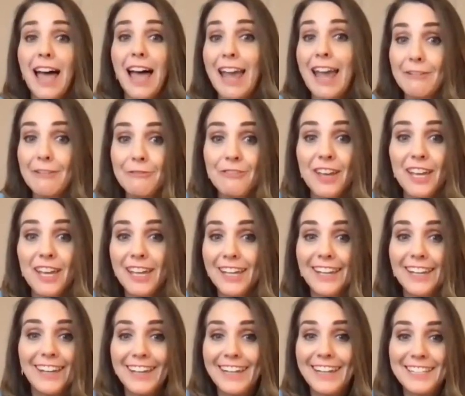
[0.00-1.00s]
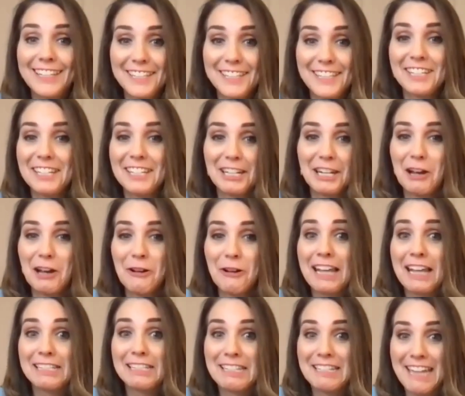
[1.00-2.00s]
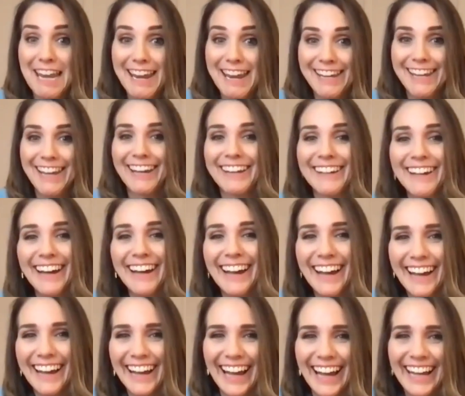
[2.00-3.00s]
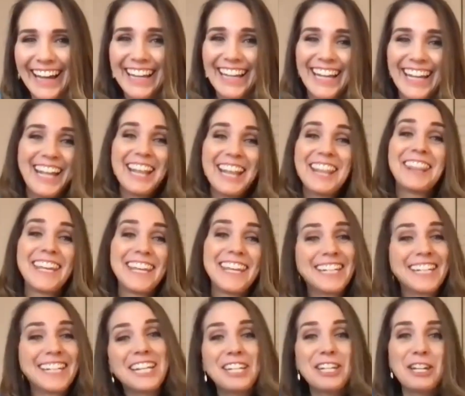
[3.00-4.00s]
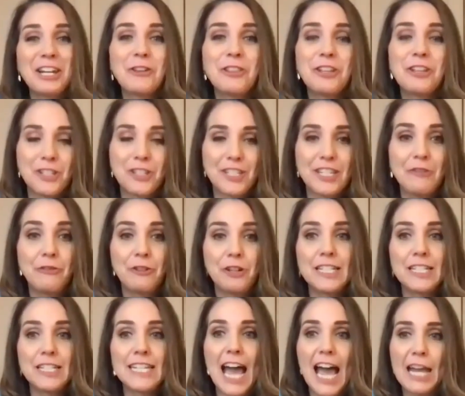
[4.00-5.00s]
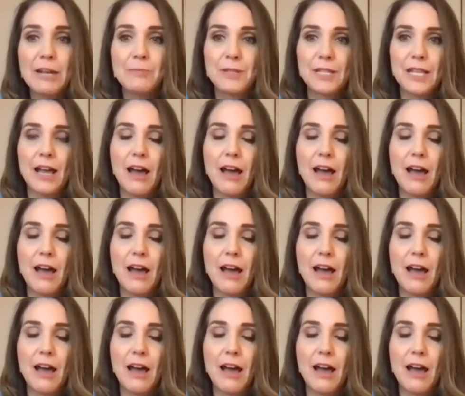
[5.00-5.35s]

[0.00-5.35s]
life is, at stake. Then, there's different types